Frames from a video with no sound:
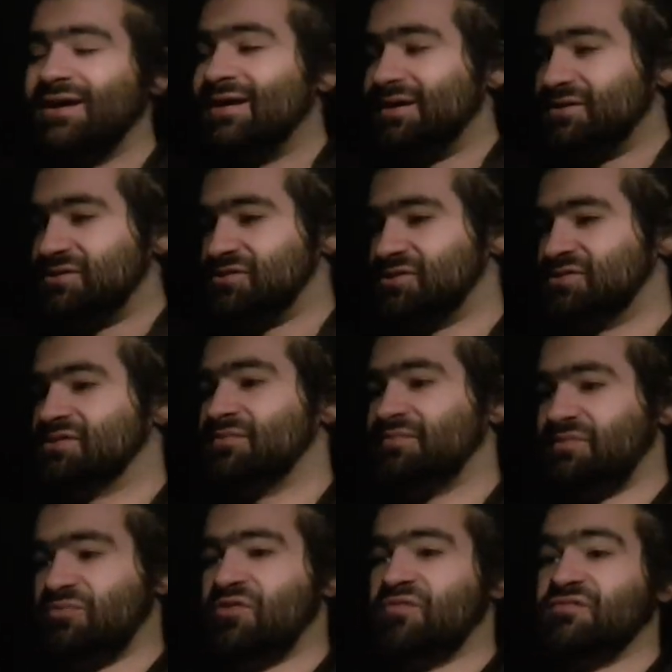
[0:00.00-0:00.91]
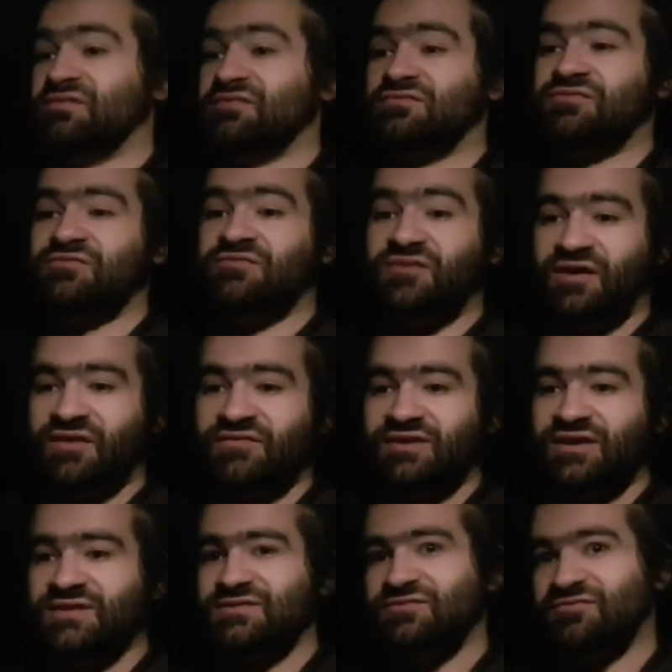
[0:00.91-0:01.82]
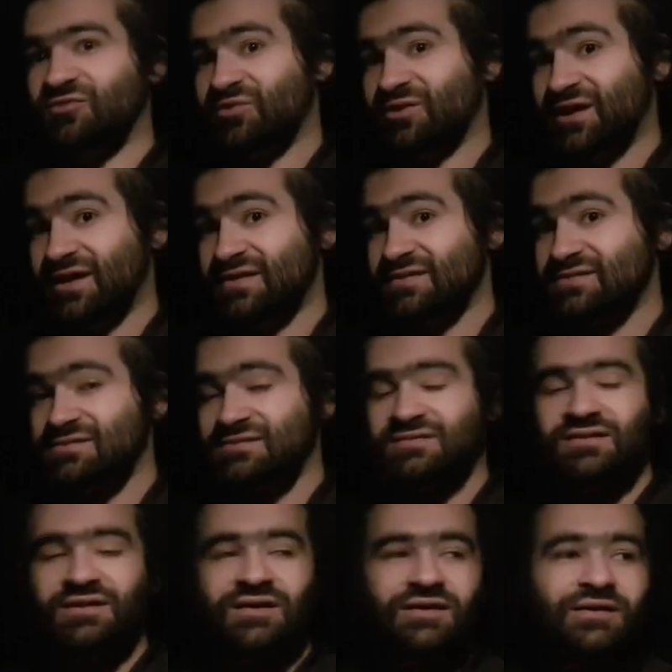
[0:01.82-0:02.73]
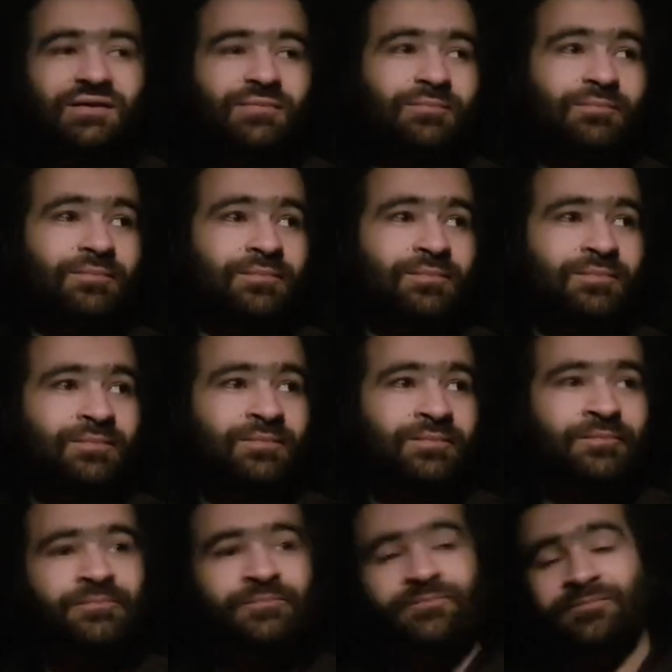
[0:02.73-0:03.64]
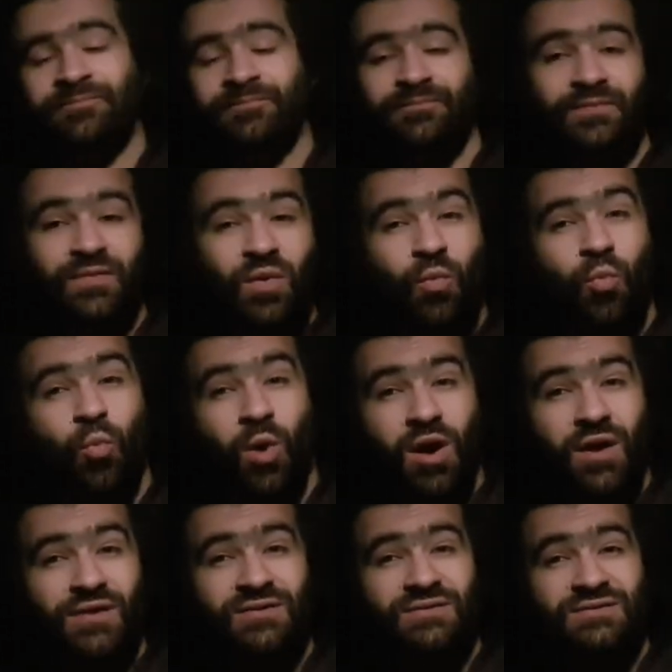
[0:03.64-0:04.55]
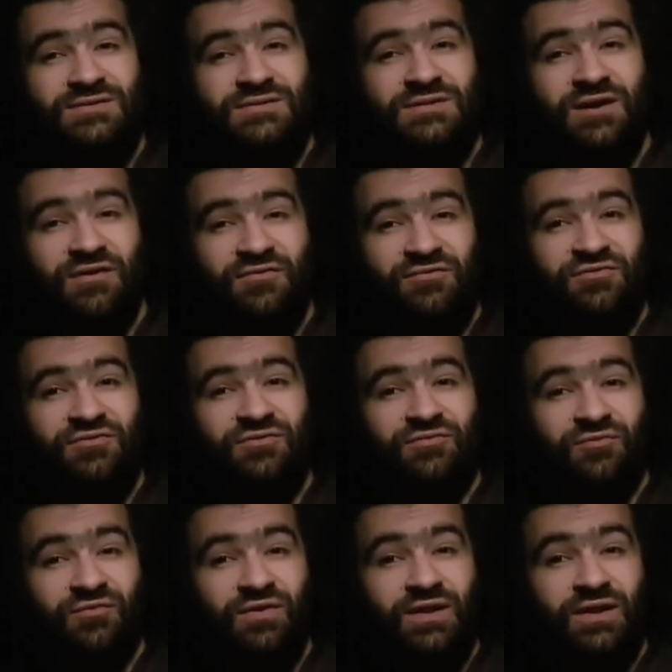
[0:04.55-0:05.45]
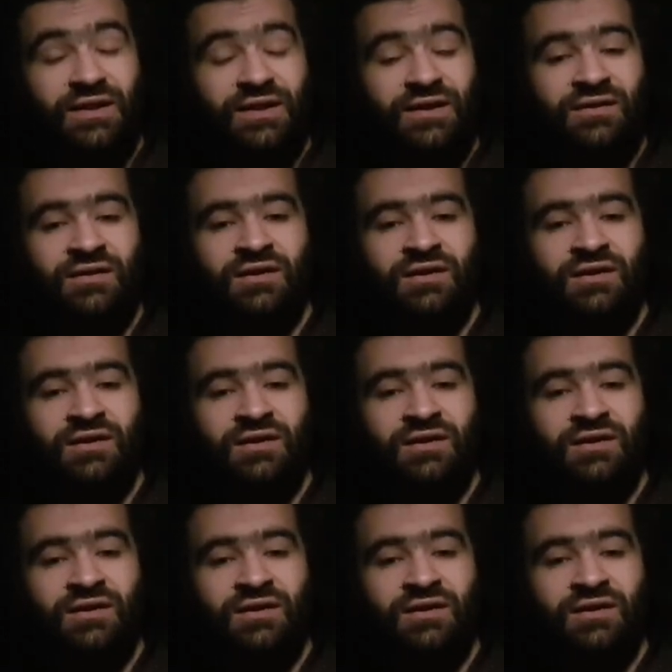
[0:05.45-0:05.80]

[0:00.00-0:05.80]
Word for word: It's just I'll be moving from five days to four days. Um, wild stuff, really.